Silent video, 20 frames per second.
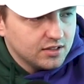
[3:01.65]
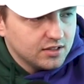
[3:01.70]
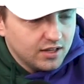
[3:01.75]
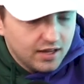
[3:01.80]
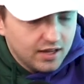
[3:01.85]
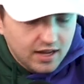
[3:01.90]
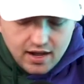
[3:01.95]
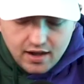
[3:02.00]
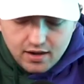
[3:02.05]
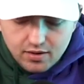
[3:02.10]

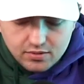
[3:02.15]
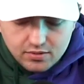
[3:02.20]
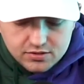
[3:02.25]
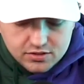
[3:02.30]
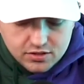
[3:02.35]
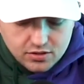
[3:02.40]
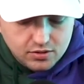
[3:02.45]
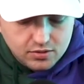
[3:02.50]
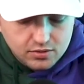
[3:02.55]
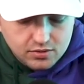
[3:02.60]
Yeah,
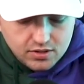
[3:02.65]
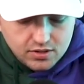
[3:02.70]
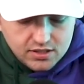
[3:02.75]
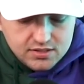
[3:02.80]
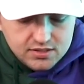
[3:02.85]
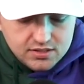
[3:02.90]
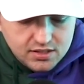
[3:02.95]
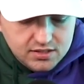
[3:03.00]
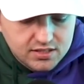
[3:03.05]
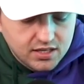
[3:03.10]
so
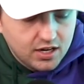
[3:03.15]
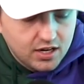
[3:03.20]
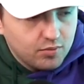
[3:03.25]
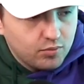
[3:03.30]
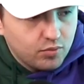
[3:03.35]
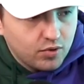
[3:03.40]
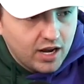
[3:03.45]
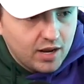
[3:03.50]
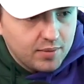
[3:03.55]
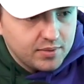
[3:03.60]
let's hit
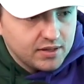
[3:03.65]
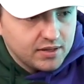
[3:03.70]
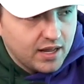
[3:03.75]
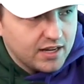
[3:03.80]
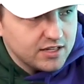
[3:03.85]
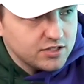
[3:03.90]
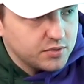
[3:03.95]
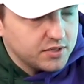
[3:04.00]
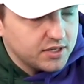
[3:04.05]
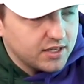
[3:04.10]
up what happened
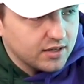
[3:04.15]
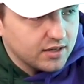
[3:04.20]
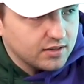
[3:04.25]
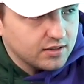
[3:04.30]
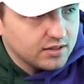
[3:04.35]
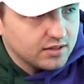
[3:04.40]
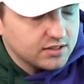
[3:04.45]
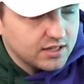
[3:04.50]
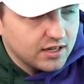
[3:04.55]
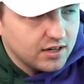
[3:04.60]
last weekend.
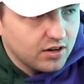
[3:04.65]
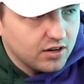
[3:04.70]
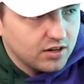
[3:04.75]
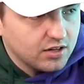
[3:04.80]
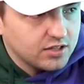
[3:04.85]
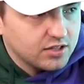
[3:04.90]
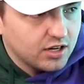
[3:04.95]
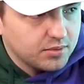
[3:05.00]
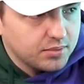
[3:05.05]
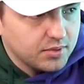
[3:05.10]
It's kind of hard
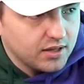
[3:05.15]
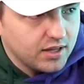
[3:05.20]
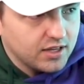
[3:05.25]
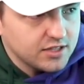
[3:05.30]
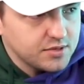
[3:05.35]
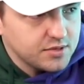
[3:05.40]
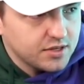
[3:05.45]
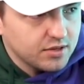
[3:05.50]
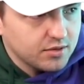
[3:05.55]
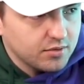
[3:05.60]
to talk about
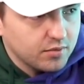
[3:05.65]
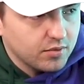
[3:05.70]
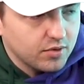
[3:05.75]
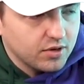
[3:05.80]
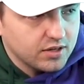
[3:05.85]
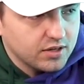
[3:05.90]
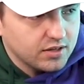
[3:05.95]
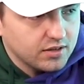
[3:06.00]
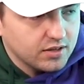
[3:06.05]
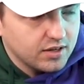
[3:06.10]
last weekend when we're
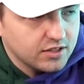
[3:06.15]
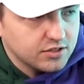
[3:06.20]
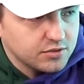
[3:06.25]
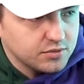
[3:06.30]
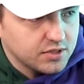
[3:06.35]
into the next